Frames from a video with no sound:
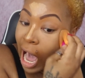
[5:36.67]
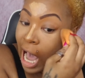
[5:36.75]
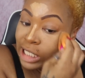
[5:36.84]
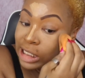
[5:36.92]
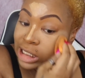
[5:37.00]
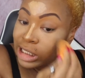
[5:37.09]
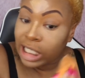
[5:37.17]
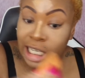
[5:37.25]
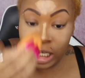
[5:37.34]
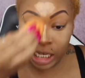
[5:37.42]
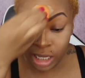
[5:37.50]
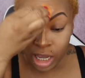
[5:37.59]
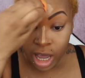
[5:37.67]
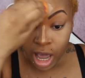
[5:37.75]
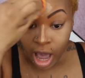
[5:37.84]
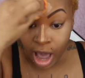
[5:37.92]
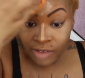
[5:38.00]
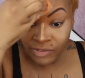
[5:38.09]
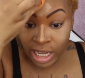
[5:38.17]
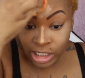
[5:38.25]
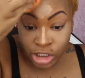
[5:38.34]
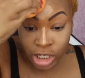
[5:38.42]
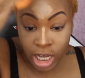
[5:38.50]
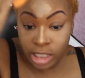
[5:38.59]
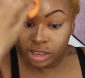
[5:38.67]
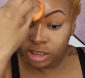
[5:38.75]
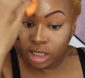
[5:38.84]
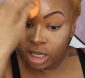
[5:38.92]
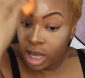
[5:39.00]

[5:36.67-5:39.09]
and see avengers